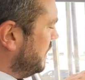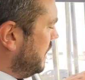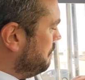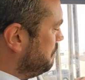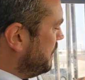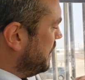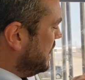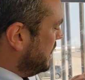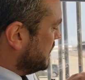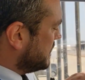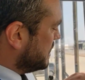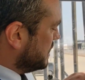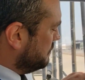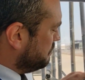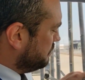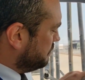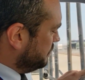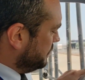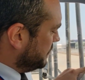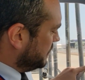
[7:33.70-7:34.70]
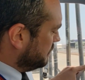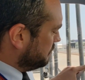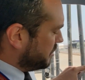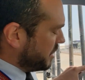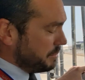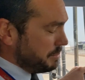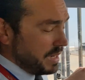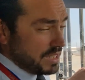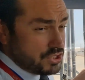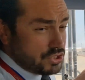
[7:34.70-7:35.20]
flight bags
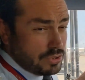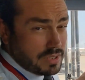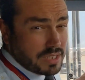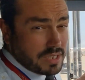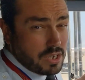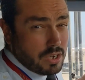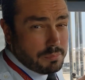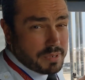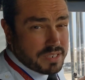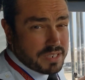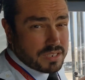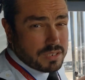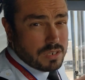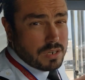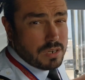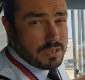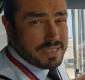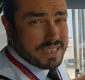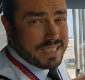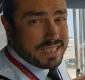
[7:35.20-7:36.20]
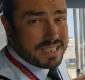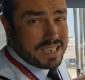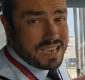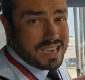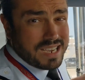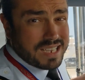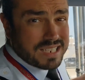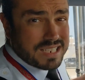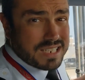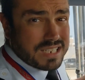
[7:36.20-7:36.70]
pretty much all the companies nowadays
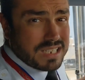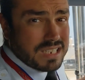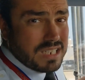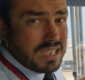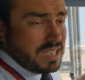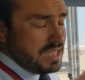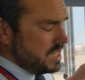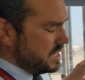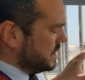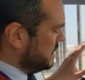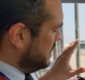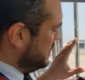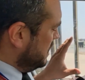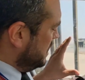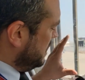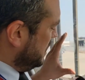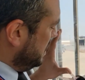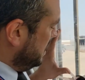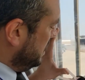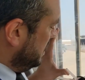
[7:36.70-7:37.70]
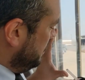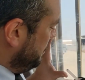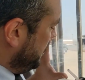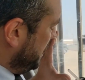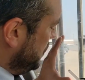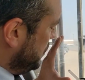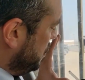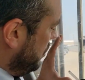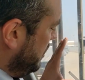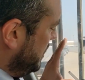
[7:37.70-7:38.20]
has. Uh,
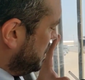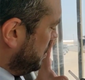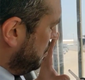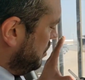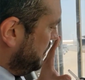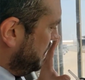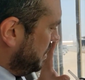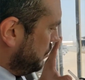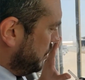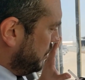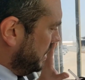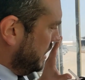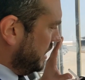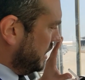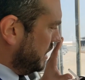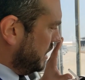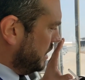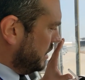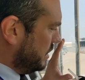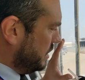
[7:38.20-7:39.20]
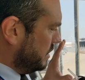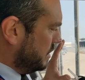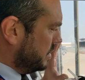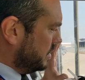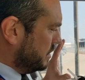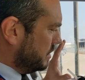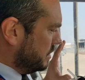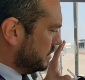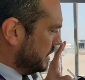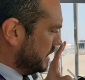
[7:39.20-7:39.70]
so it's going to be really,
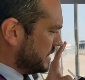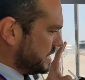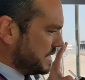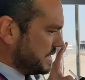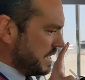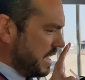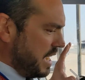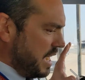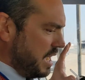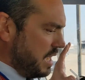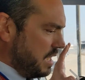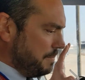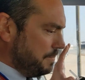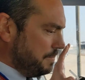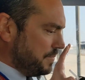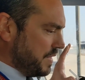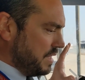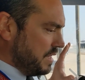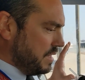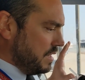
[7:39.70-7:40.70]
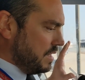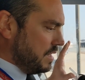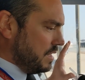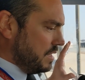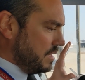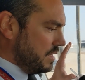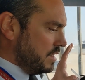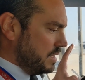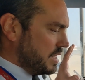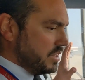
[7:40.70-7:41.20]
let's say,
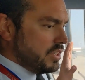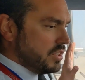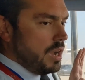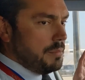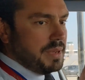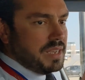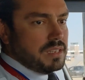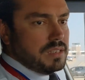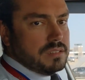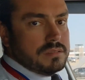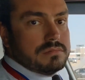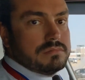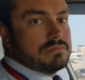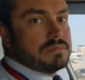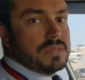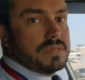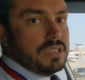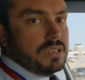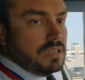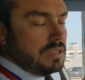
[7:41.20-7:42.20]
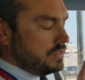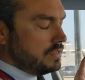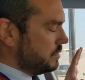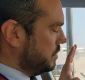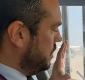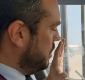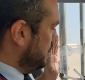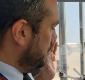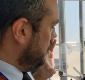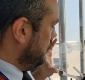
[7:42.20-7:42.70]
ergonomic. You know,
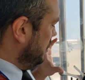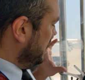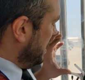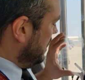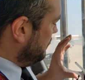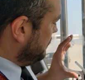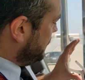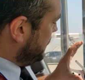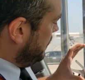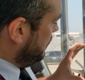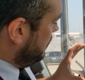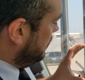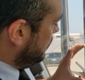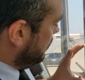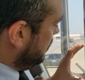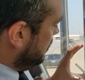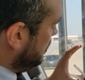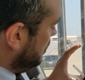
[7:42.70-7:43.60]
you will have here